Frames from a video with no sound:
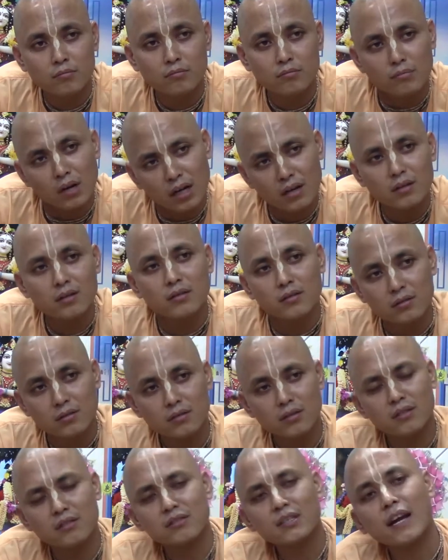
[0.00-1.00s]
But
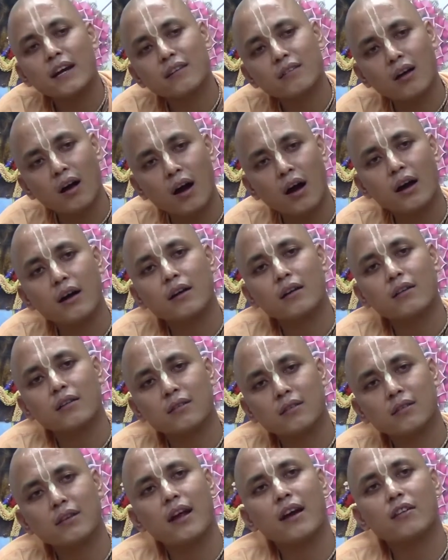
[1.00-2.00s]
inside the heart,
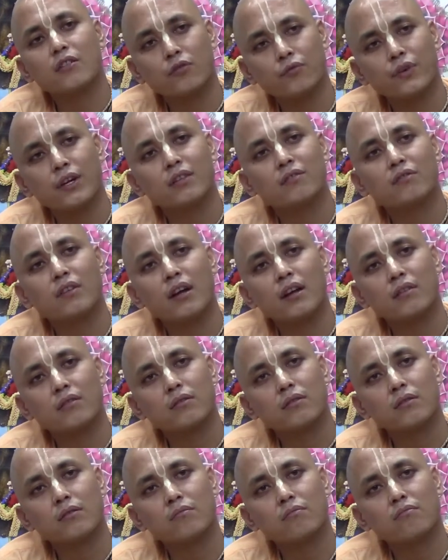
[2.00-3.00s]
he had the faith that
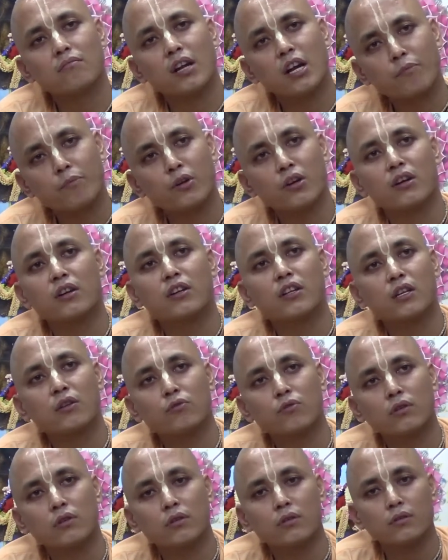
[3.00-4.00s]
let me continue
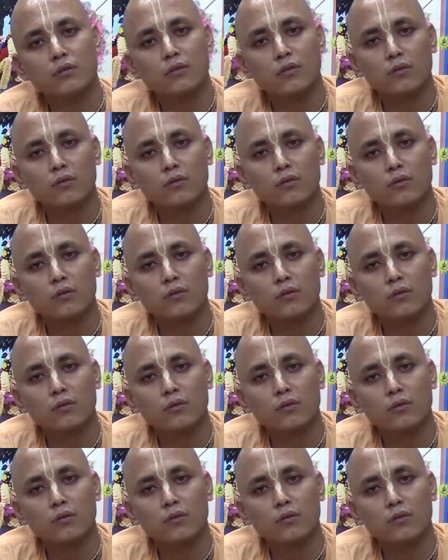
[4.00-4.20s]
the,